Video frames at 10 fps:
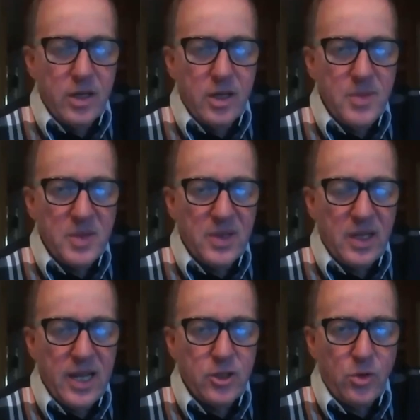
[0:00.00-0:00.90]
commitment
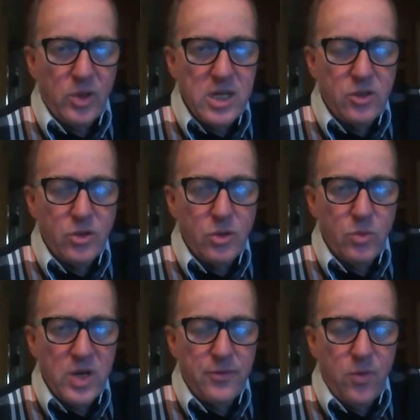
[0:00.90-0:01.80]
electorally to
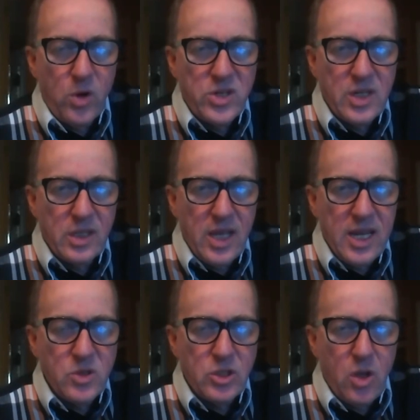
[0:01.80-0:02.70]
reinforcing
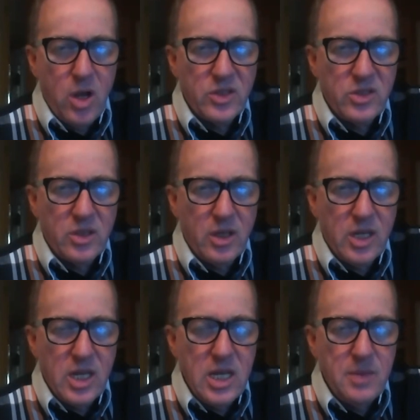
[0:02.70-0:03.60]
language laws. It's a
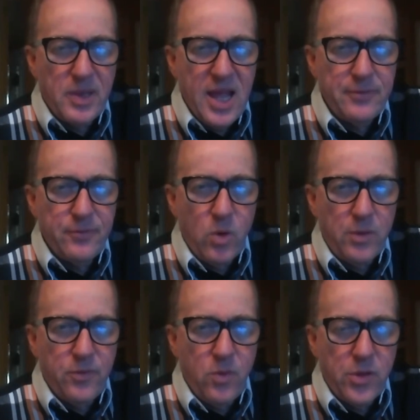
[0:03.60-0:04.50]
key
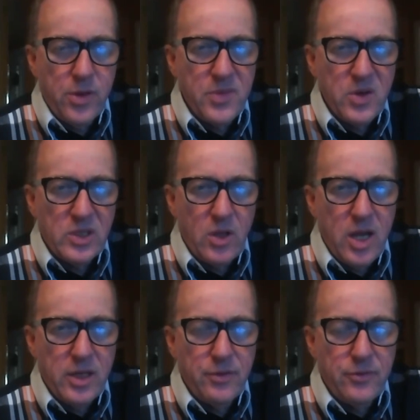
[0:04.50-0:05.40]
platform for them. There's a
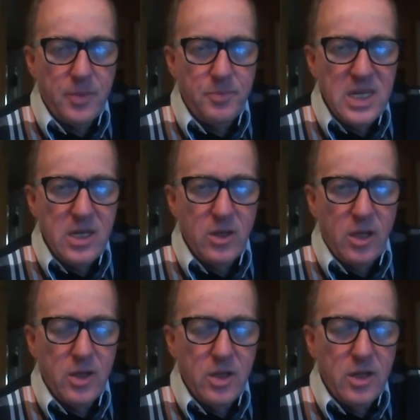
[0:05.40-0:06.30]
lot of
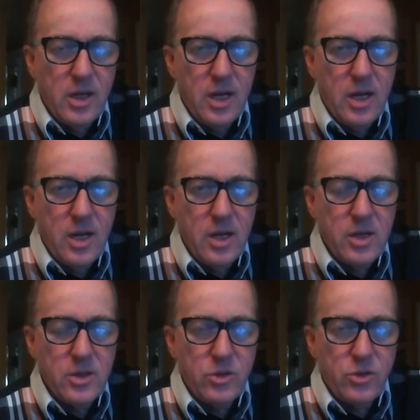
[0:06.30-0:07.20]
appeal
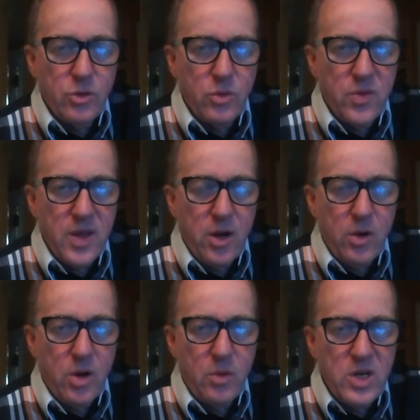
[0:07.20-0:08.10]
to
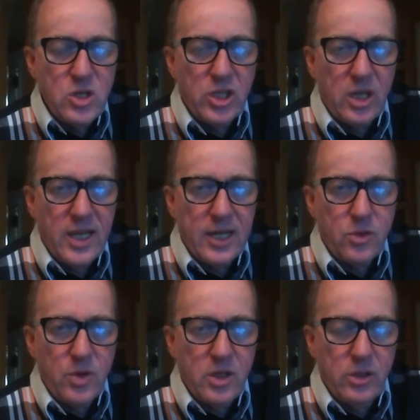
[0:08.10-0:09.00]
their regional
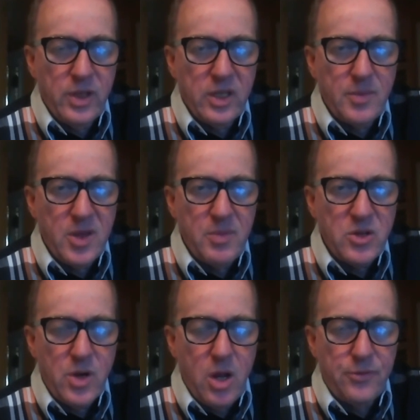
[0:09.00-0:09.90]
electorate, including some of their
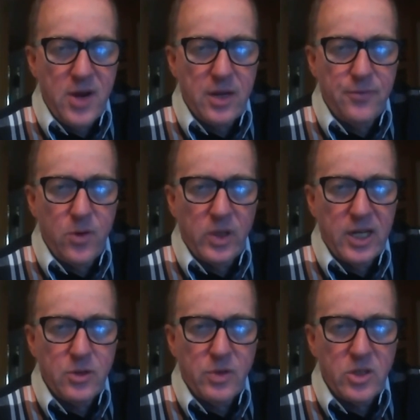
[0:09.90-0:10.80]
Montreal Francophone
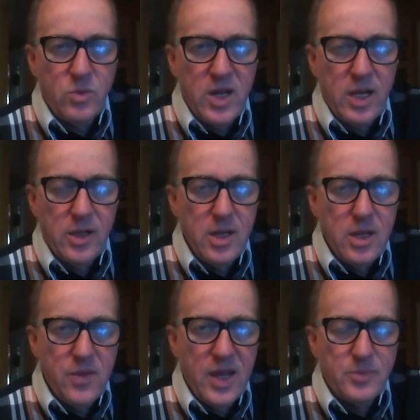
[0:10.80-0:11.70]
electorate as well,
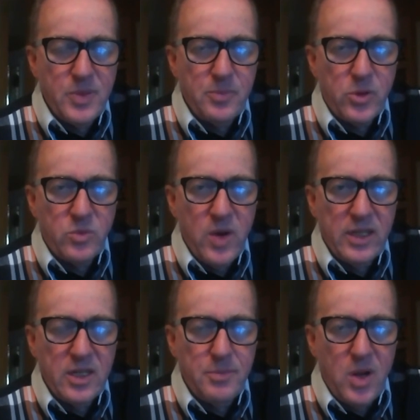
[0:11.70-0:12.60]
that's been
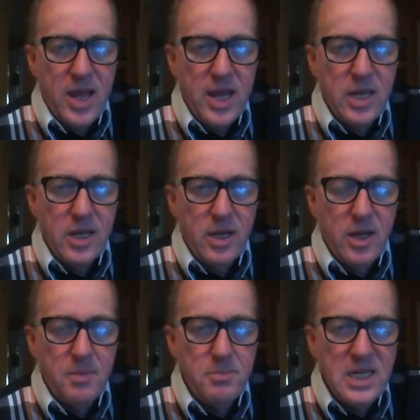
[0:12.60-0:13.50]
persuaded
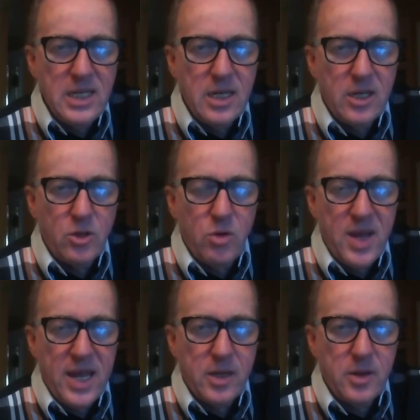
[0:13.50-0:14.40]
by media in
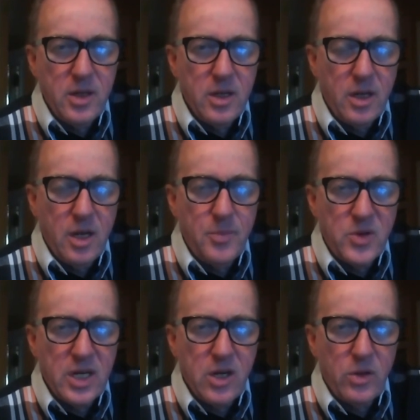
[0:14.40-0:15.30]
Quebec,
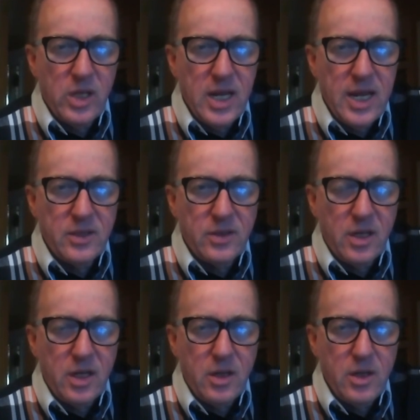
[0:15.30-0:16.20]
particularly at
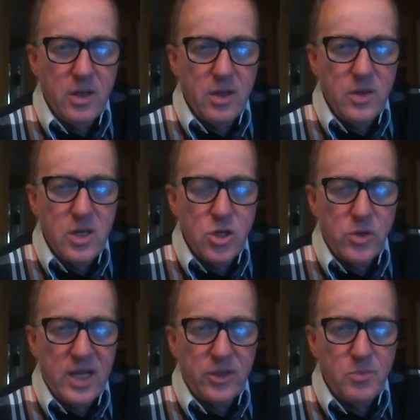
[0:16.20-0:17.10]
the
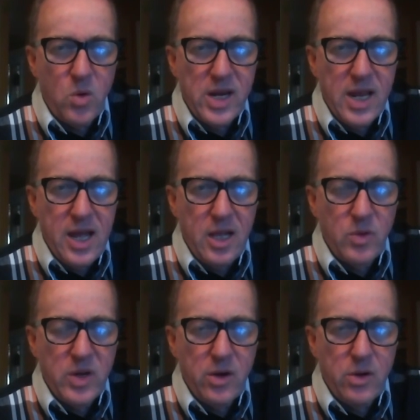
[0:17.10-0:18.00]
Journal de Montréal,
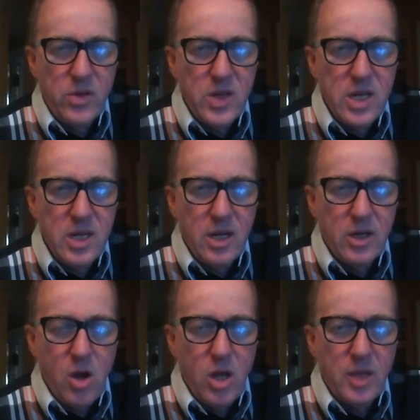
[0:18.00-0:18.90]
where
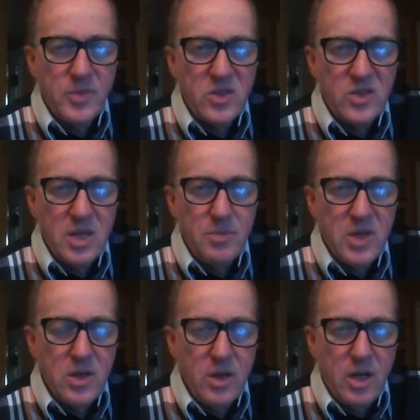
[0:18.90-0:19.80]
the columnists seem
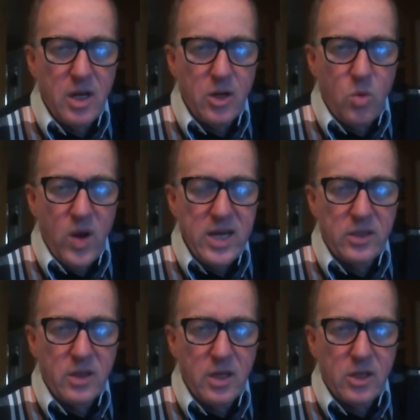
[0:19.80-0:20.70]

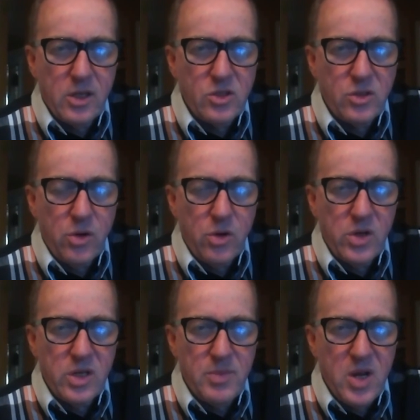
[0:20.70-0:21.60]
quite
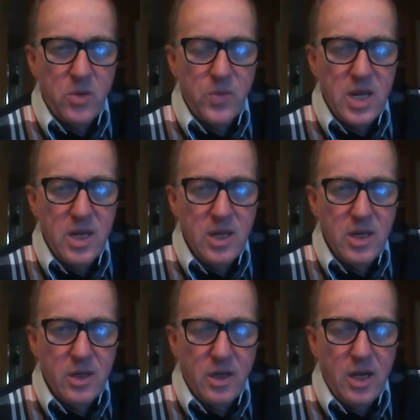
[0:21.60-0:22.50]
concerned about the
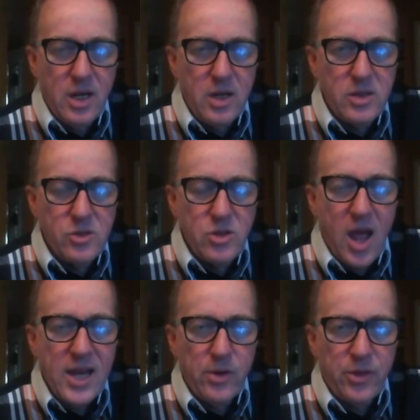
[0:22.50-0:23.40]

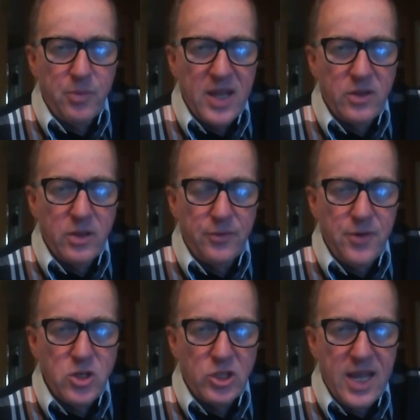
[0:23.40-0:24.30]
dire threat to the
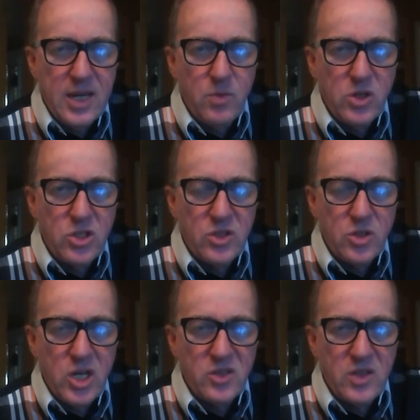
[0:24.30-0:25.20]
French language,
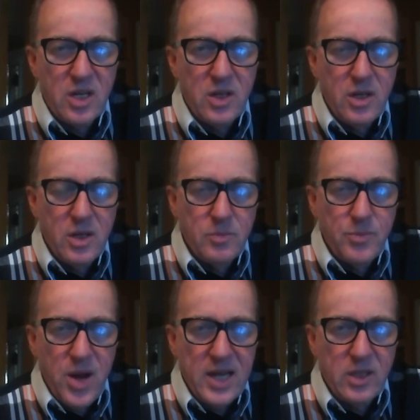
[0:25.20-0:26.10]
suggesting
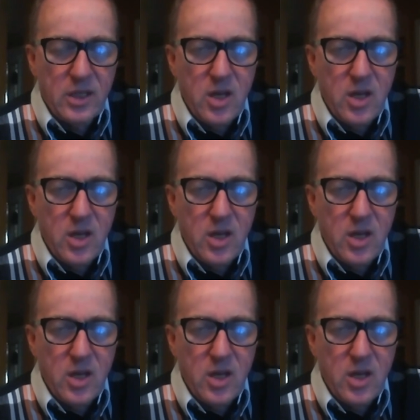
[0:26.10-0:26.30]
practically